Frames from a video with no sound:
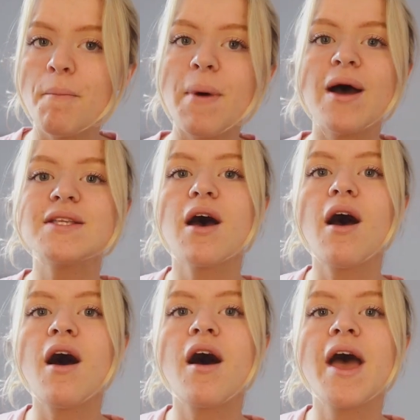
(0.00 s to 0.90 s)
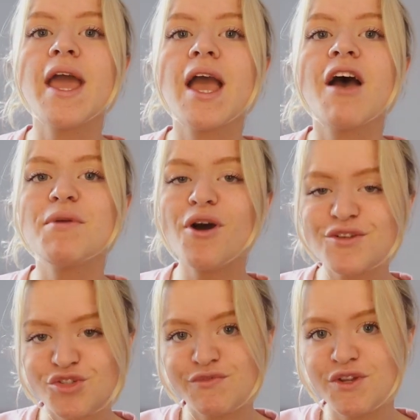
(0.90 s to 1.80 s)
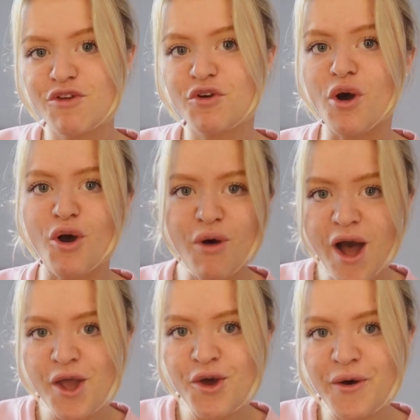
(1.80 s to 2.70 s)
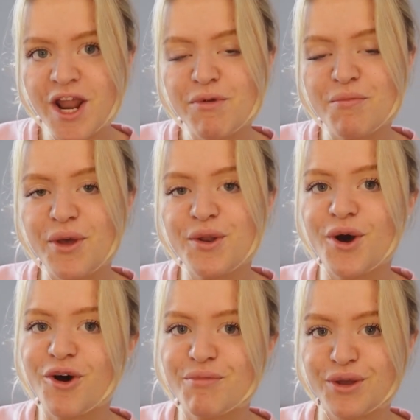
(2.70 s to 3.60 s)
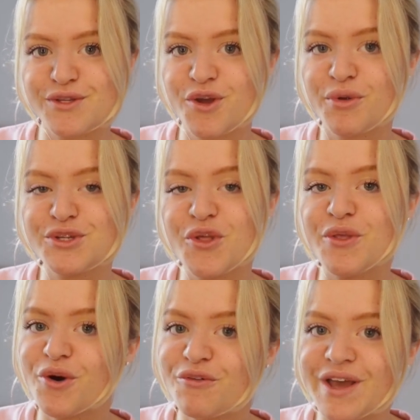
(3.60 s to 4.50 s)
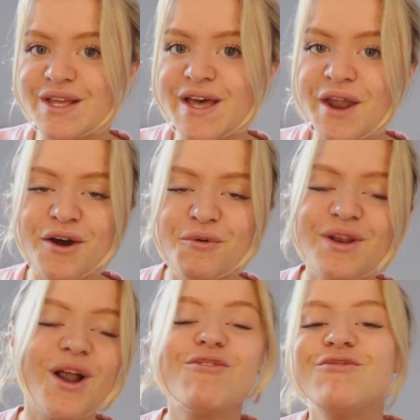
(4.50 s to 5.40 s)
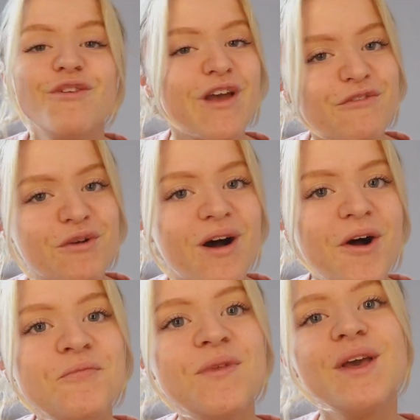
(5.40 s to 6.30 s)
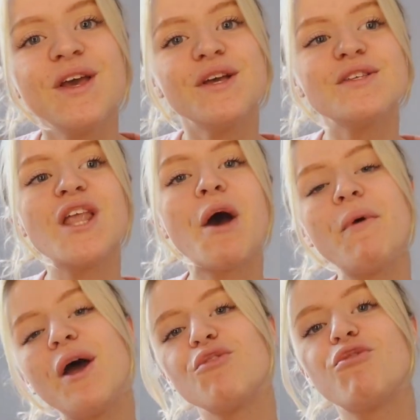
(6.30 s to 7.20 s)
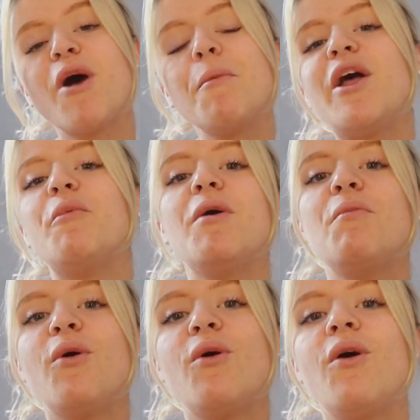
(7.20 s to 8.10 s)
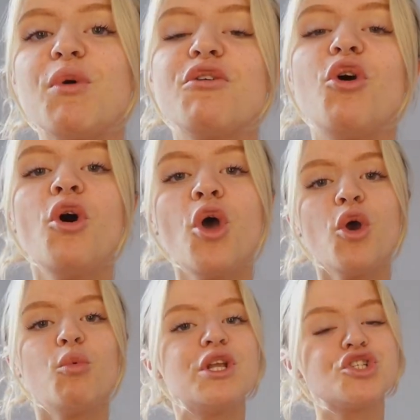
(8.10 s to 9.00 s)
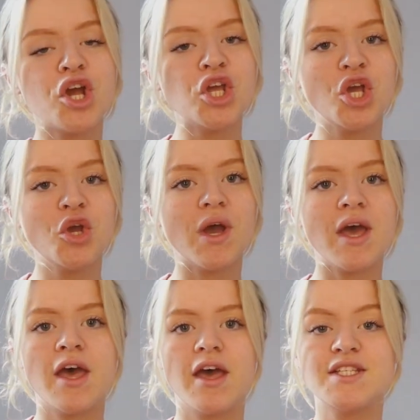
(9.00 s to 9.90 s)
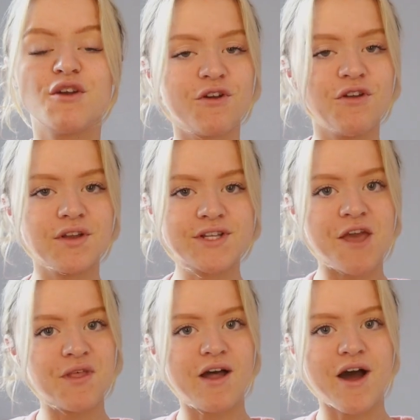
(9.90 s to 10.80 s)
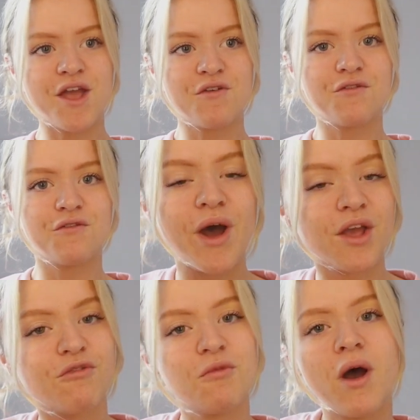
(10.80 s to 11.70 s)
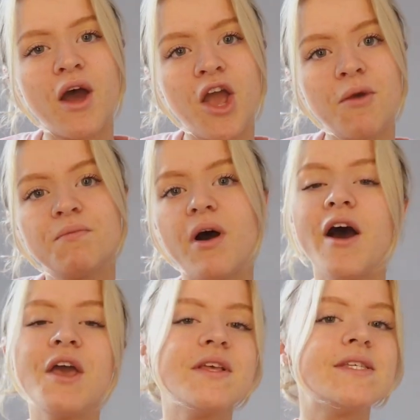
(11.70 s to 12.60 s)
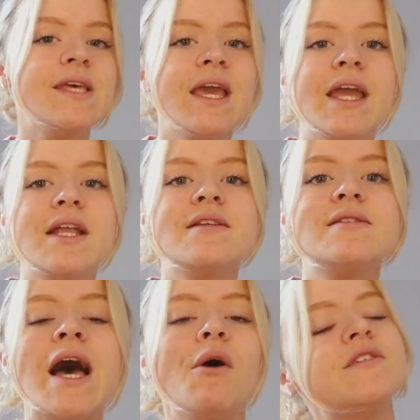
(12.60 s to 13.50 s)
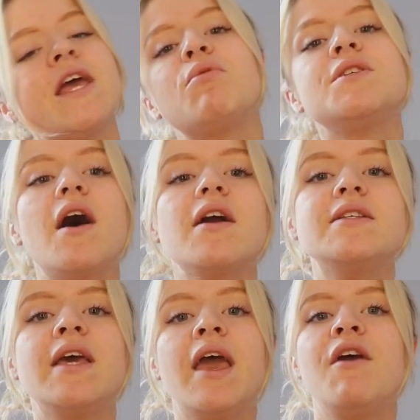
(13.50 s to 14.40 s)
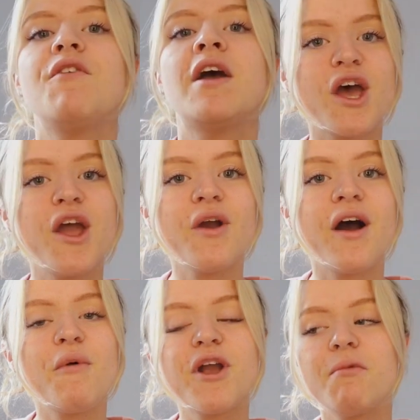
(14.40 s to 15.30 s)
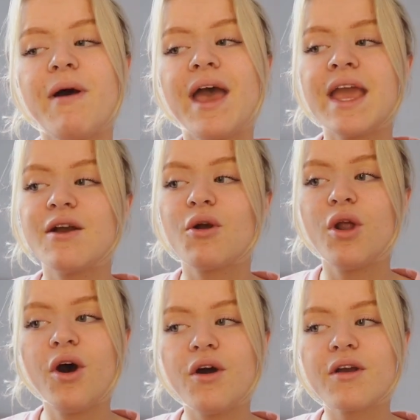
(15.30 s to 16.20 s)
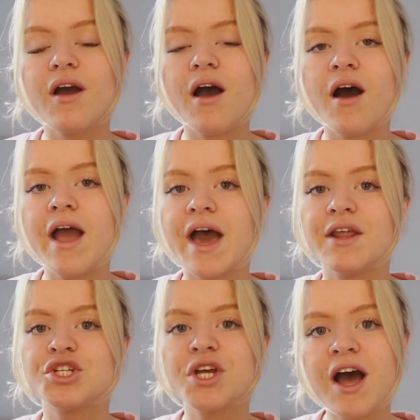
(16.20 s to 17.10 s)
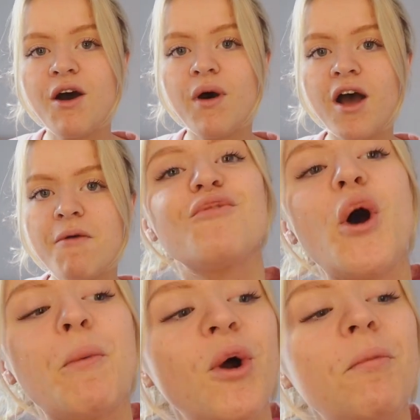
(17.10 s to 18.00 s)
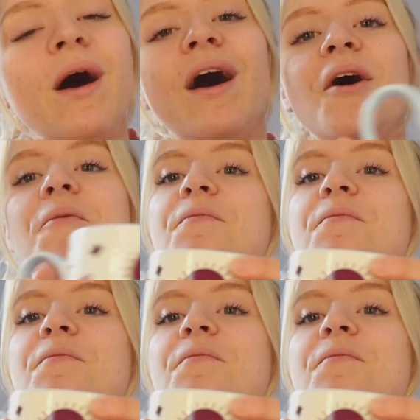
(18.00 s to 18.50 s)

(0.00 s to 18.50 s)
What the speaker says: but I have been asked to do this video for quite a while and I've been putting it off because I don't want to do it in the office and I would laugh in front of everyone. So now working from home a little bit more, we thought we'd show you a different day in the life, working from home, behind the scenes, how to stay productive. So I woke up about 8 o'clock, I had a shower, I've got a proper